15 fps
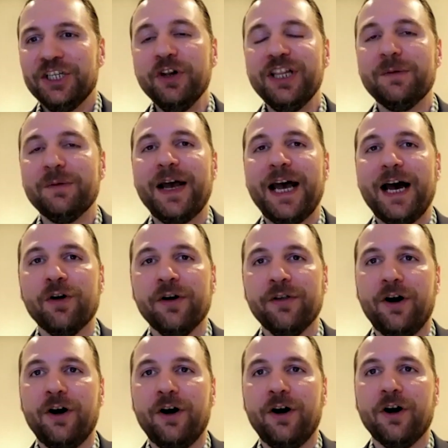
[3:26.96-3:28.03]
know, we really power
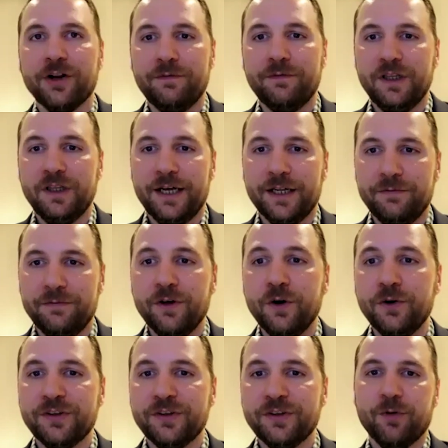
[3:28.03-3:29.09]
the heart of a lot of
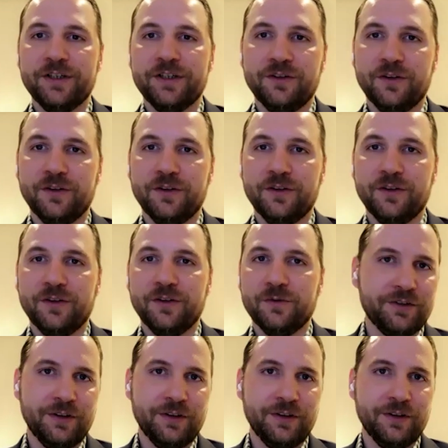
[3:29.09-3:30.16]
those operations as well,
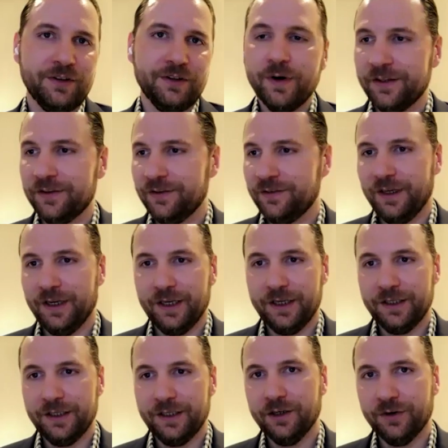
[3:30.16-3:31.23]
whether it's in the US,
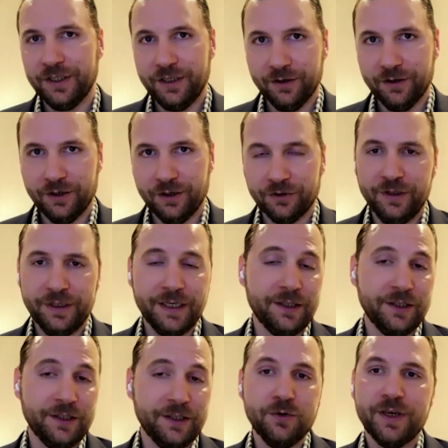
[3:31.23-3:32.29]
you know, here in
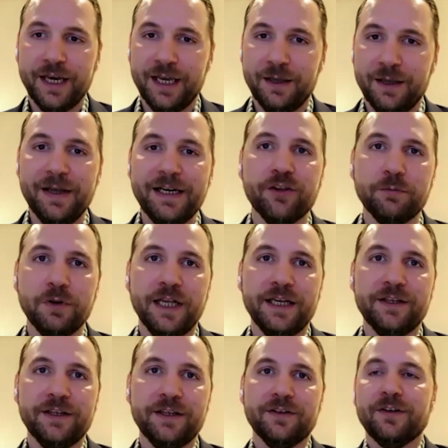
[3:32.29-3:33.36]
Australia, in the UK, and many other
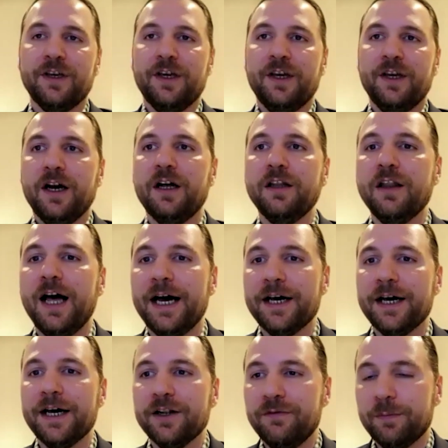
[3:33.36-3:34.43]
places. A
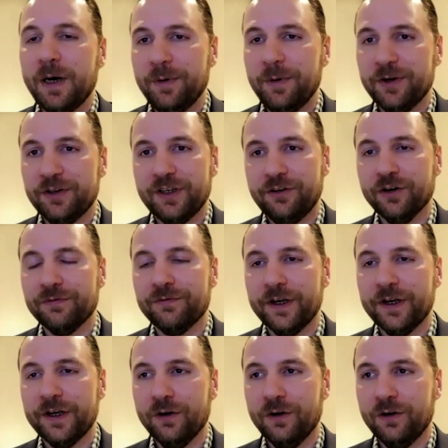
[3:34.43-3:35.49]
lot of the public sector or
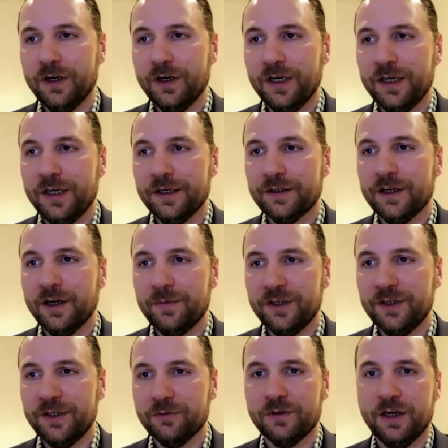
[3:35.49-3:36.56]
federal
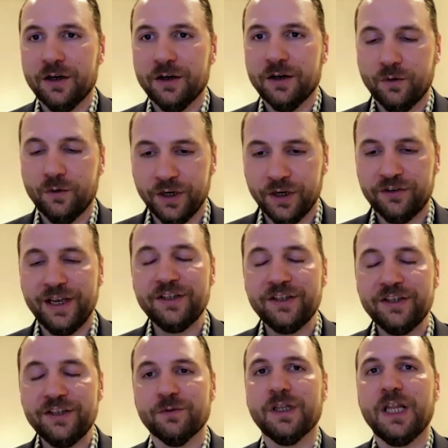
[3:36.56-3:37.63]
companies or
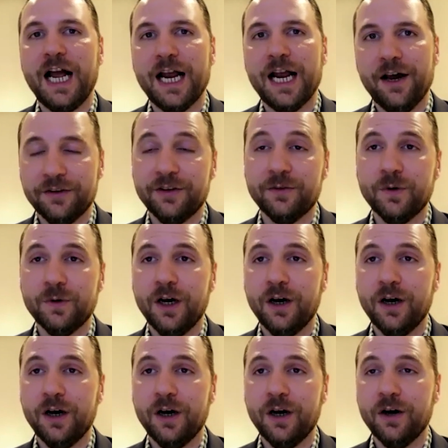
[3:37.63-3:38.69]
organizations rely on us as
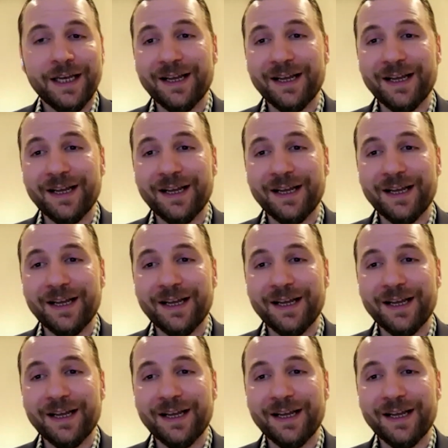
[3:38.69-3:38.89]
well.